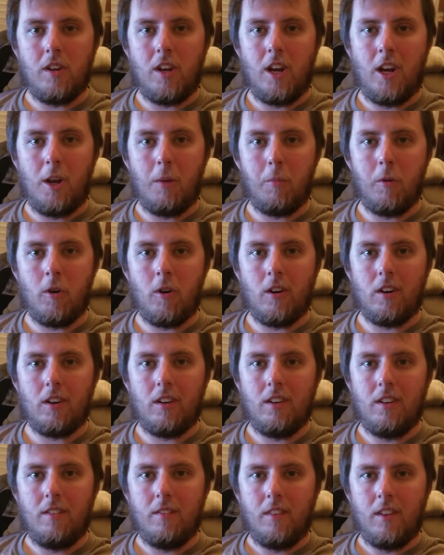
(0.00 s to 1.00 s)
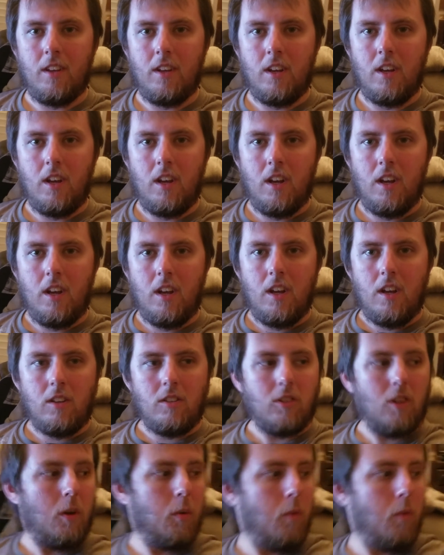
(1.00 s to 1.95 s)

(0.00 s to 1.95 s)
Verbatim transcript: anymore. So I